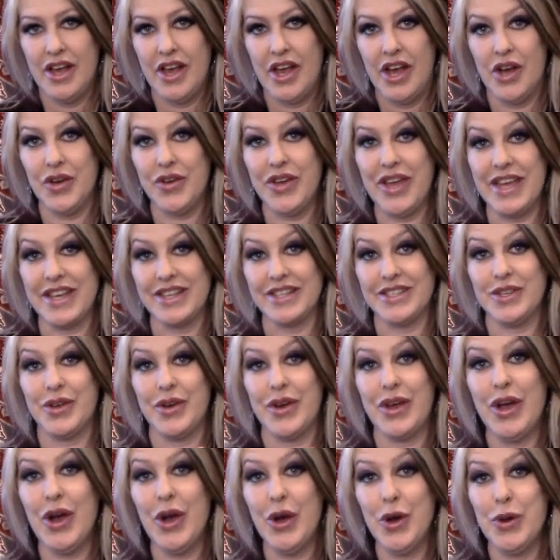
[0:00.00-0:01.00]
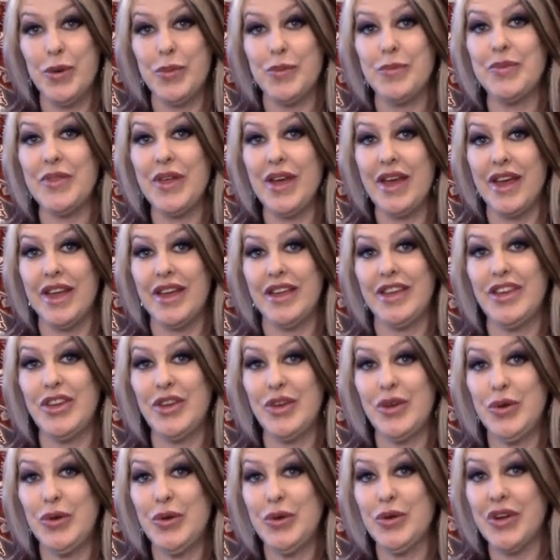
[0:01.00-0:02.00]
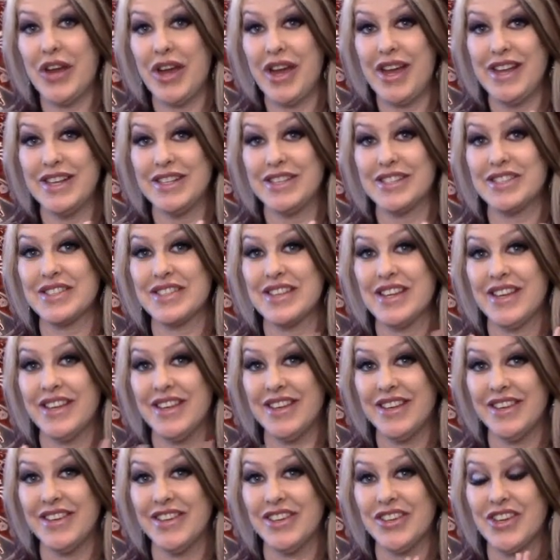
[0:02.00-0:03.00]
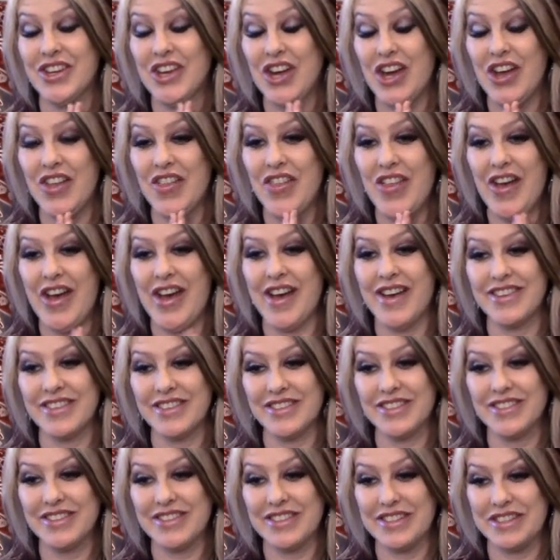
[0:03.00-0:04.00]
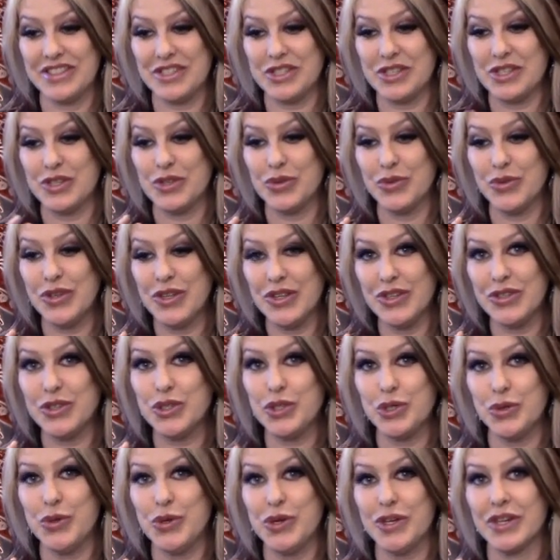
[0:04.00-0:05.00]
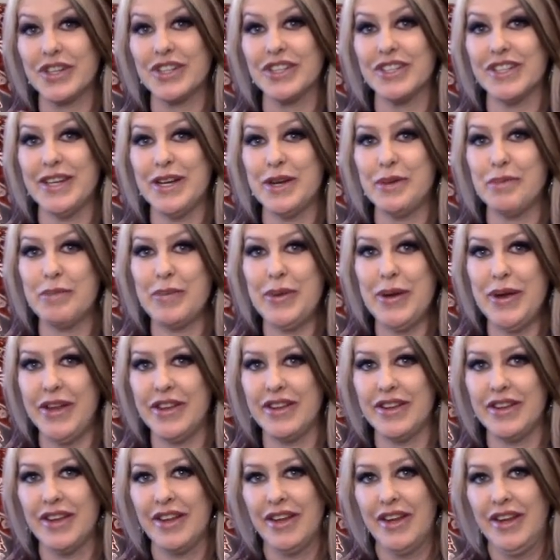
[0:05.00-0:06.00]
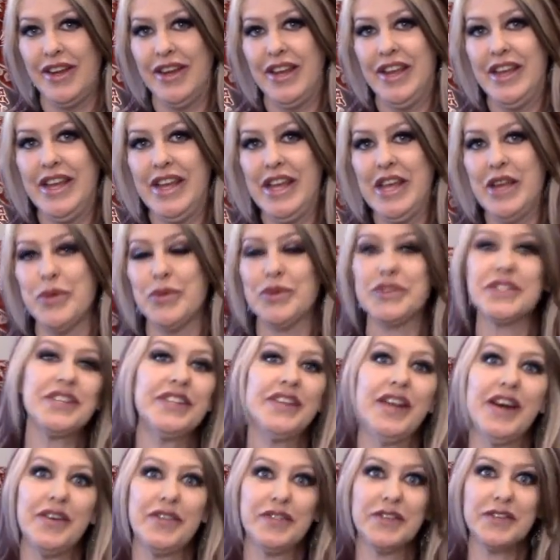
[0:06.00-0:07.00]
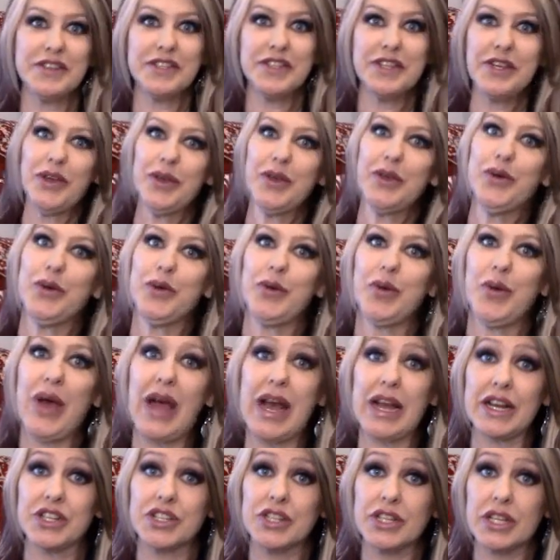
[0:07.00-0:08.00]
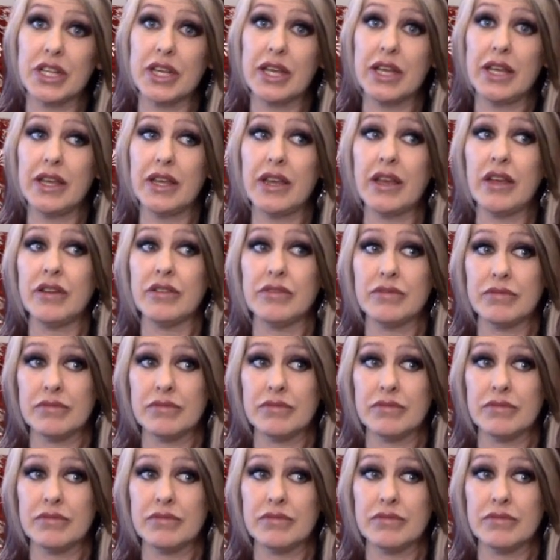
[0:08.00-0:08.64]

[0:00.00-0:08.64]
Okay, so I hope that you guys got that. It's a little short clip, but it was enough to actually